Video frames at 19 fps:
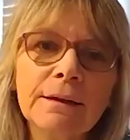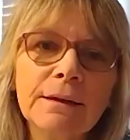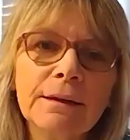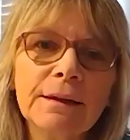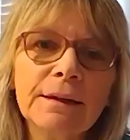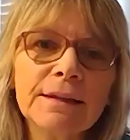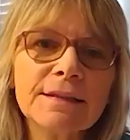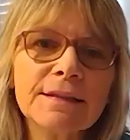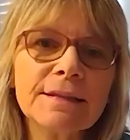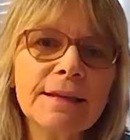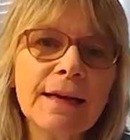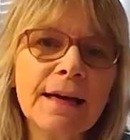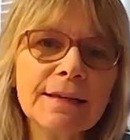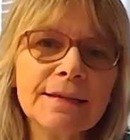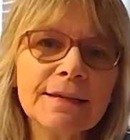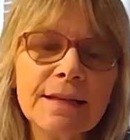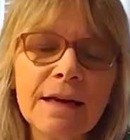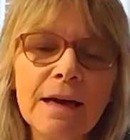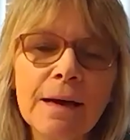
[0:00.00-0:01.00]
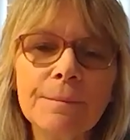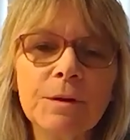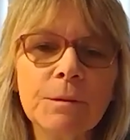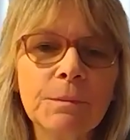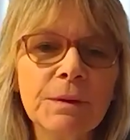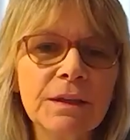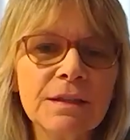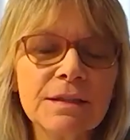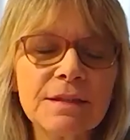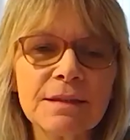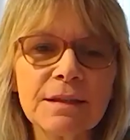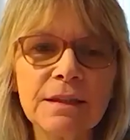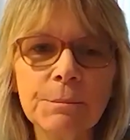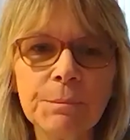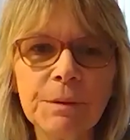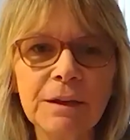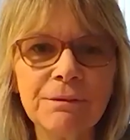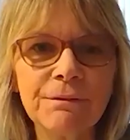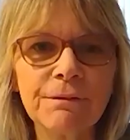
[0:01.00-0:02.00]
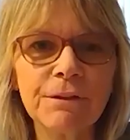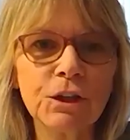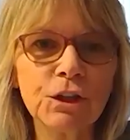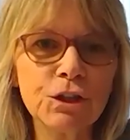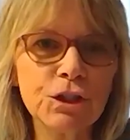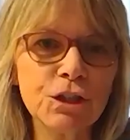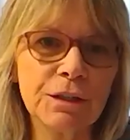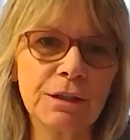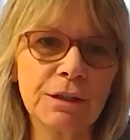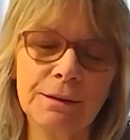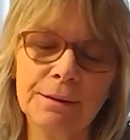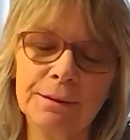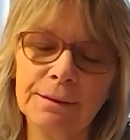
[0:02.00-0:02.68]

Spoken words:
It's not time to be a sleeping virgin.